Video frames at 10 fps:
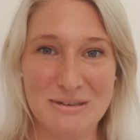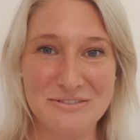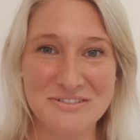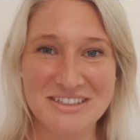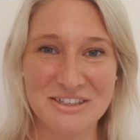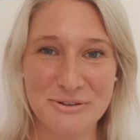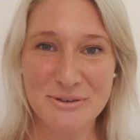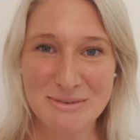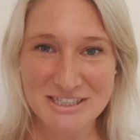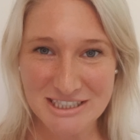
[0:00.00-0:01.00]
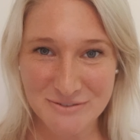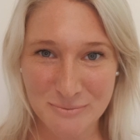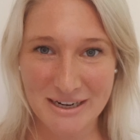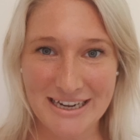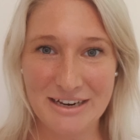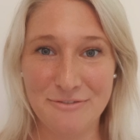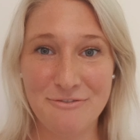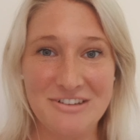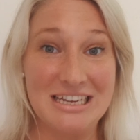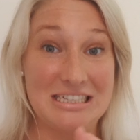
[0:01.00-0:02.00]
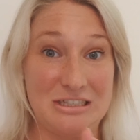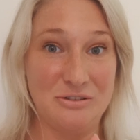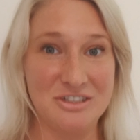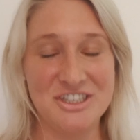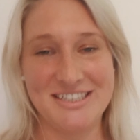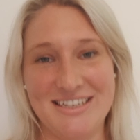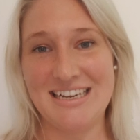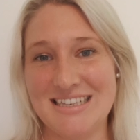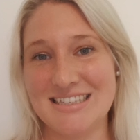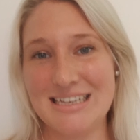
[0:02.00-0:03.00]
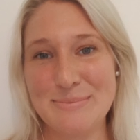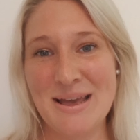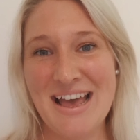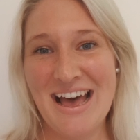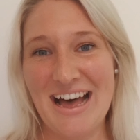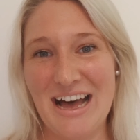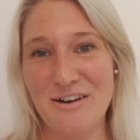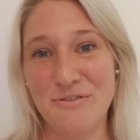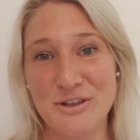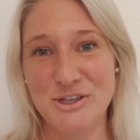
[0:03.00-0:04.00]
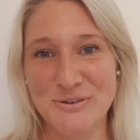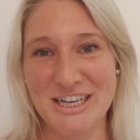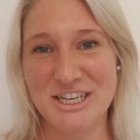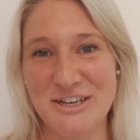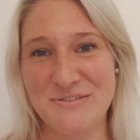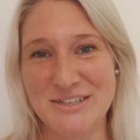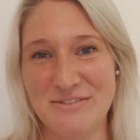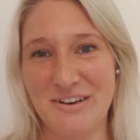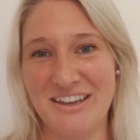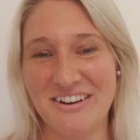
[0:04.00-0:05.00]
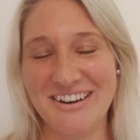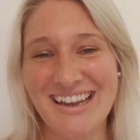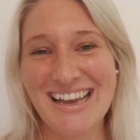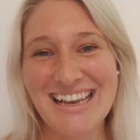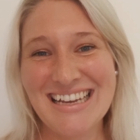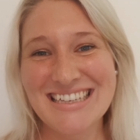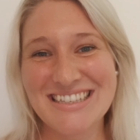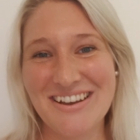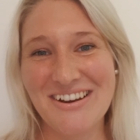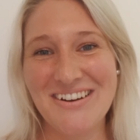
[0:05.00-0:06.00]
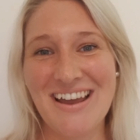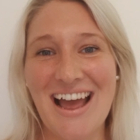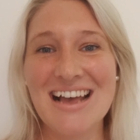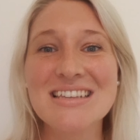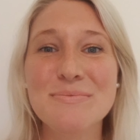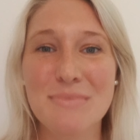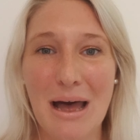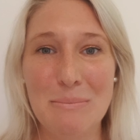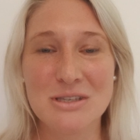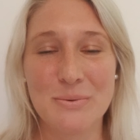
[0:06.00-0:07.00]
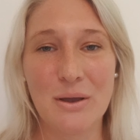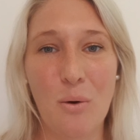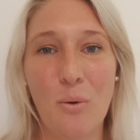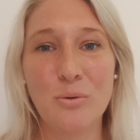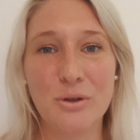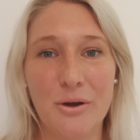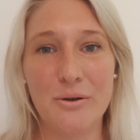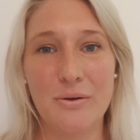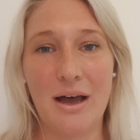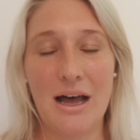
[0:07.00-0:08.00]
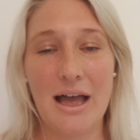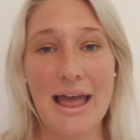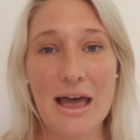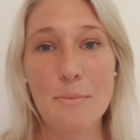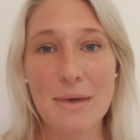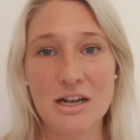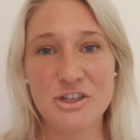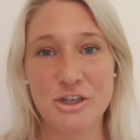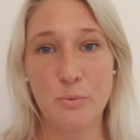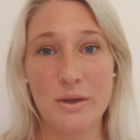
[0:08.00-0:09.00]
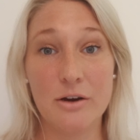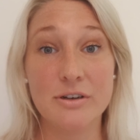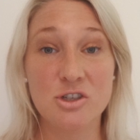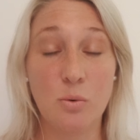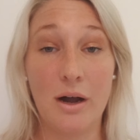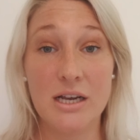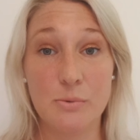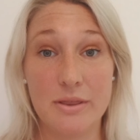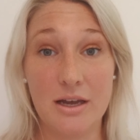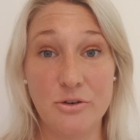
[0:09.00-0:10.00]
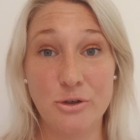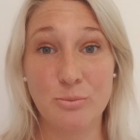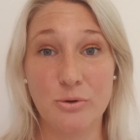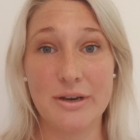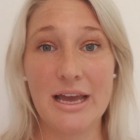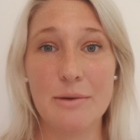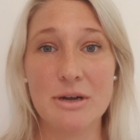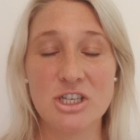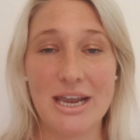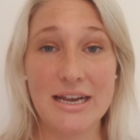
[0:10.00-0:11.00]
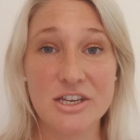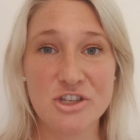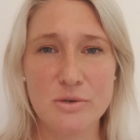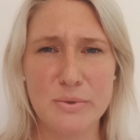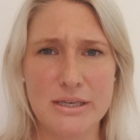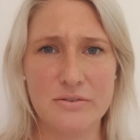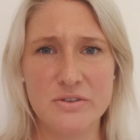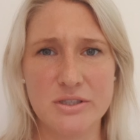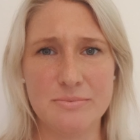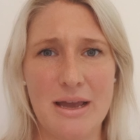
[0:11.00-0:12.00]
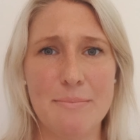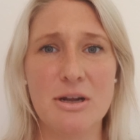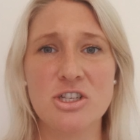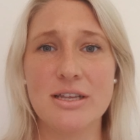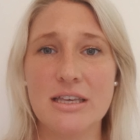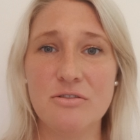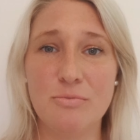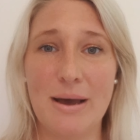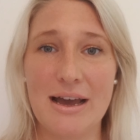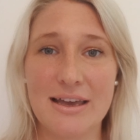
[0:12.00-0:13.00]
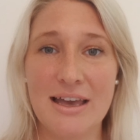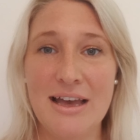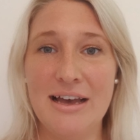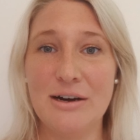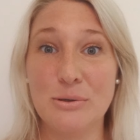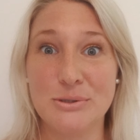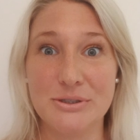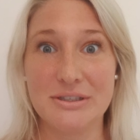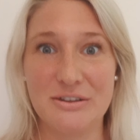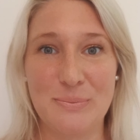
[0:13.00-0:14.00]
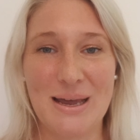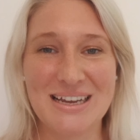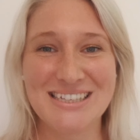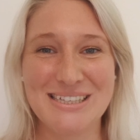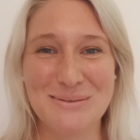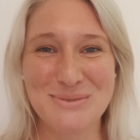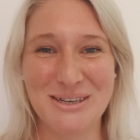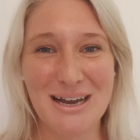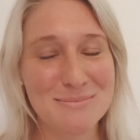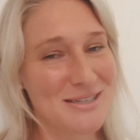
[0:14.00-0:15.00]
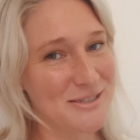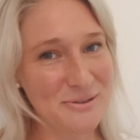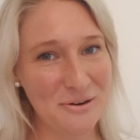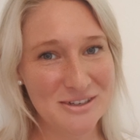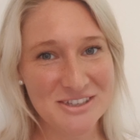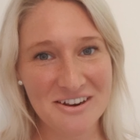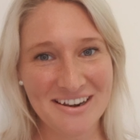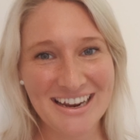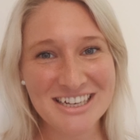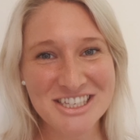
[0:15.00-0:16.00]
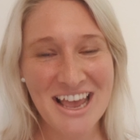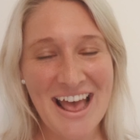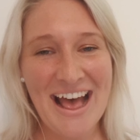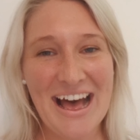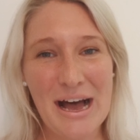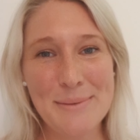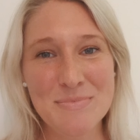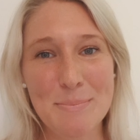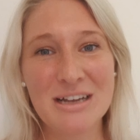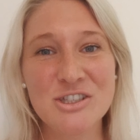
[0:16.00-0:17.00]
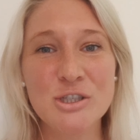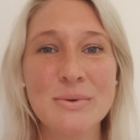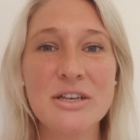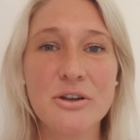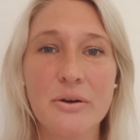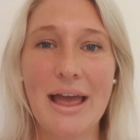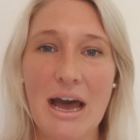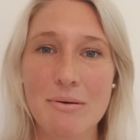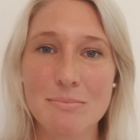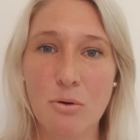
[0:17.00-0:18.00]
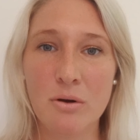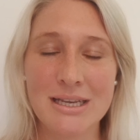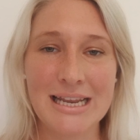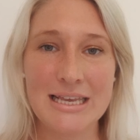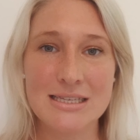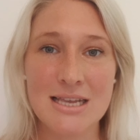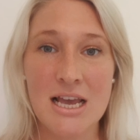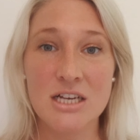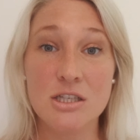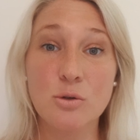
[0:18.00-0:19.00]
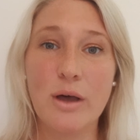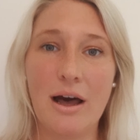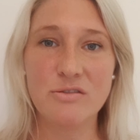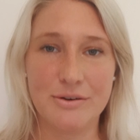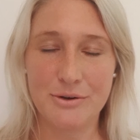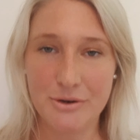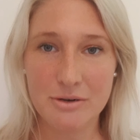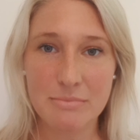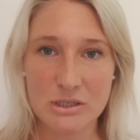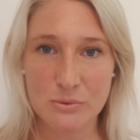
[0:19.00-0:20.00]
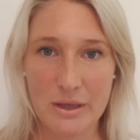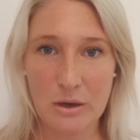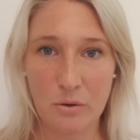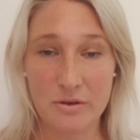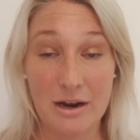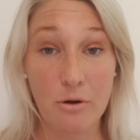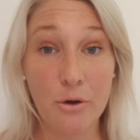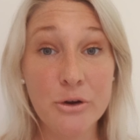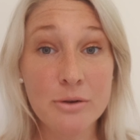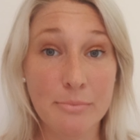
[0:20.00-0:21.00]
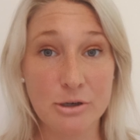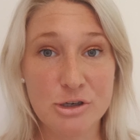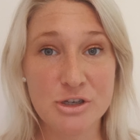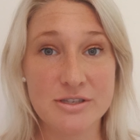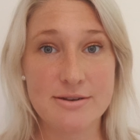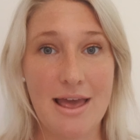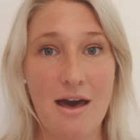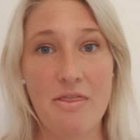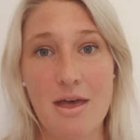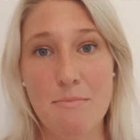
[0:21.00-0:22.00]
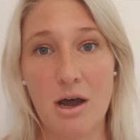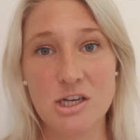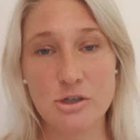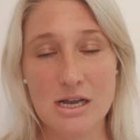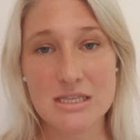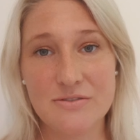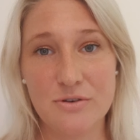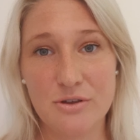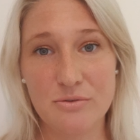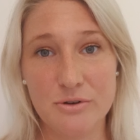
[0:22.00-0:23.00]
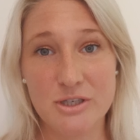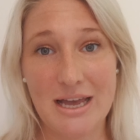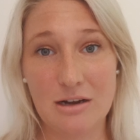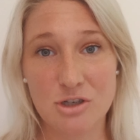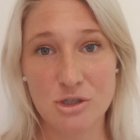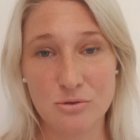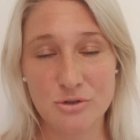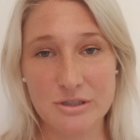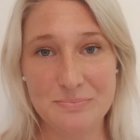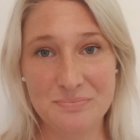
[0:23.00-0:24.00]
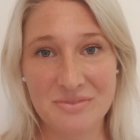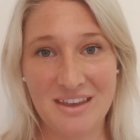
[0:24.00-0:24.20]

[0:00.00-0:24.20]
I've secluded myself away, and fingers crossed she stays asleep for the duration of this video. So as mums, we all know how much we are entwined with our newborn, how much energy we give to them, how much they give back or don't give back sometimes until they're a certain age. But do we know how important it is to look after our own mental health and our own emotions and how that might transfer through to our children?